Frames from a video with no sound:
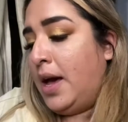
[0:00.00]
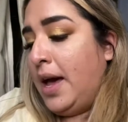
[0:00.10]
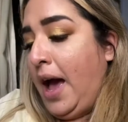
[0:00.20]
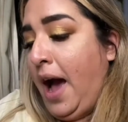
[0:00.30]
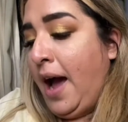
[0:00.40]

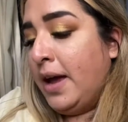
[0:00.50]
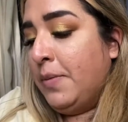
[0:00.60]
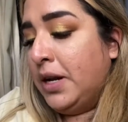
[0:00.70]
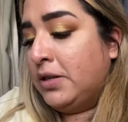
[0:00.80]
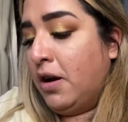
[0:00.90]
I am
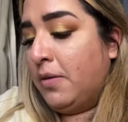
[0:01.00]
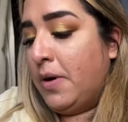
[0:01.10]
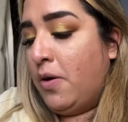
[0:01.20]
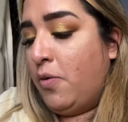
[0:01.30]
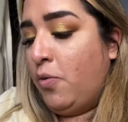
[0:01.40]
going to talk
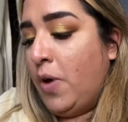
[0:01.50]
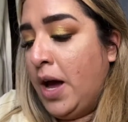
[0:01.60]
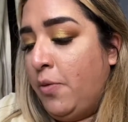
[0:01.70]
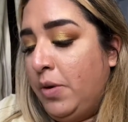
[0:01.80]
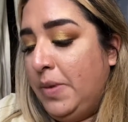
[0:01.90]
about
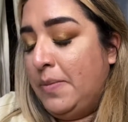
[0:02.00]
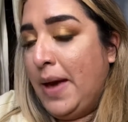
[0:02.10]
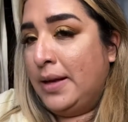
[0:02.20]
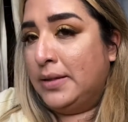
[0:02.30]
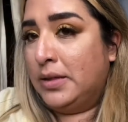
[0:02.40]
what would be
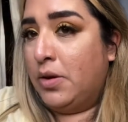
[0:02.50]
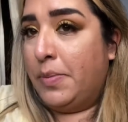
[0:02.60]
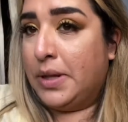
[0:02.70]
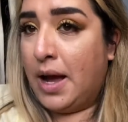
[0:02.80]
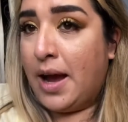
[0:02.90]
best to
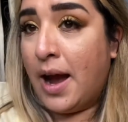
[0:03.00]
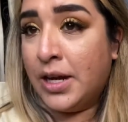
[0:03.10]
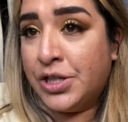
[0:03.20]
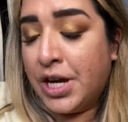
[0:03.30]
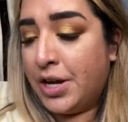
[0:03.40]
apply
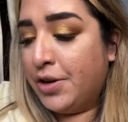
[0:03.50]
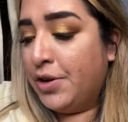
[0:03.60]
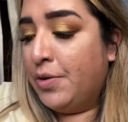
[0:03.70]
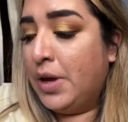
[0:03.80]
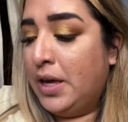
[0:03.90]

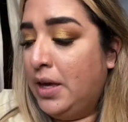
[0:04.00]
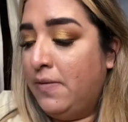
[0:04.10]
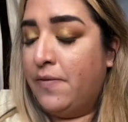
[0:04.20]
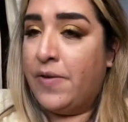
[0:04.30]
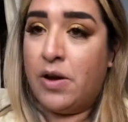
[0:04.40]
eyeshadow,
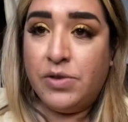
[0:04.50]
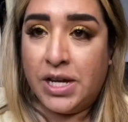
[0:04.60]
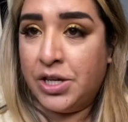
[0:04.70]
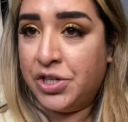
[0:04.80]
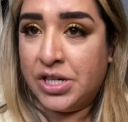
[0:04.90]
even
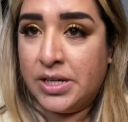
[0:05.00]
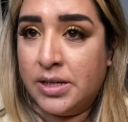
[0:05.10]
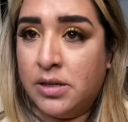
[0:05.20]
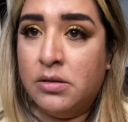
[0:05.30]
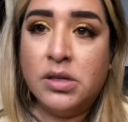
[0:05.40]

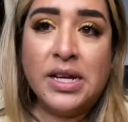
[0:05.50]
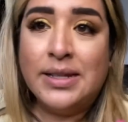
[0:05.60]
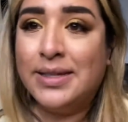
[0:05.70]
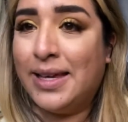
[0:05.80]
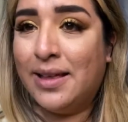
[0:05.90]
foundation,
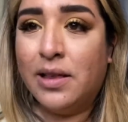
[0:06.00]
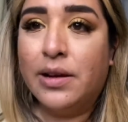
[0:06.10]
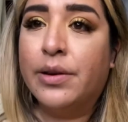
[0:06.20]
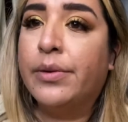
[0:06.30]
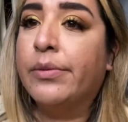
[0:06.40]

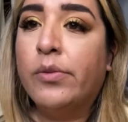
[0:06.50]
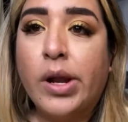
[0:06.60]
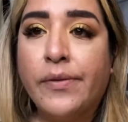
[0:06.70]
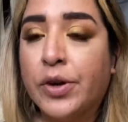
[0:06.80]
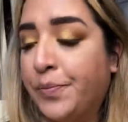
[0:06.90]
concealer,
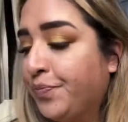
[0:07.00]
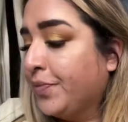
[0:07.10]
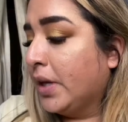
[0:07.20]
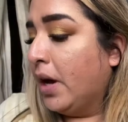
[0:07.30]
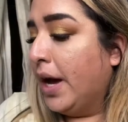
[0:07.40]
whatever.
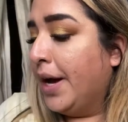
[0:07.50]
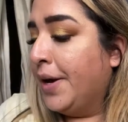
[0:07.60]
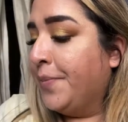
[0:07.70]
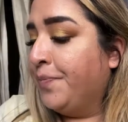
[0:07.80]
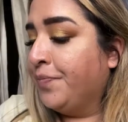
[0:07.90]

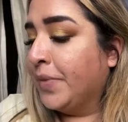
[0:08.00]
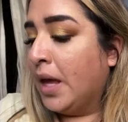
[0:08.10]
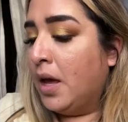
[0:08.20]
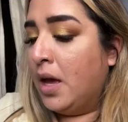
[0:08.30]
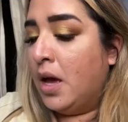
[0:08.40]
I'm
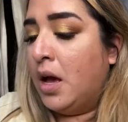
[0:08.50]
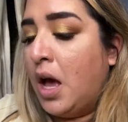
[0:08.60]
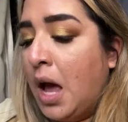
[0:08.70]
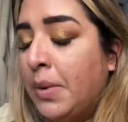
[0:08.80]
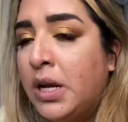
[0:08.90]

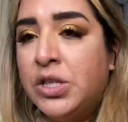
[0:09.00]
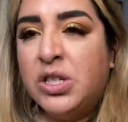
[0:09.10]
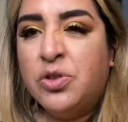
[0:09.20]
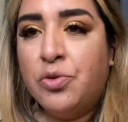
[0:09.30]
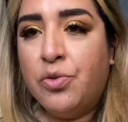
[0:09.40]
going to
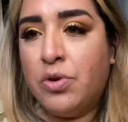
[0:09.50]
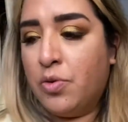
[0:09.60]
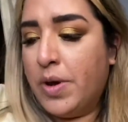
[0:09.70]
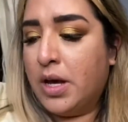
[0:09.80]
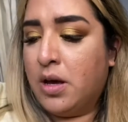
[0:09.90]
just do a real
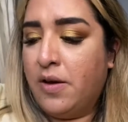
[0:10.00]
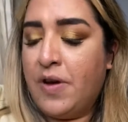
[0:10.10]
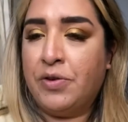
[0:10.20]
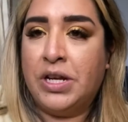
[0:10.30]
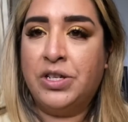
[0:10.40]
quick
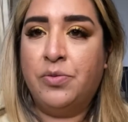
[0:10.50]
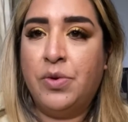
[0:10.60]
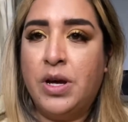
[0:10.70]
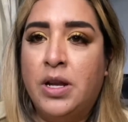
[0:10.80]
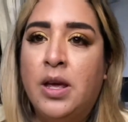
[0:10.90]
foundation one.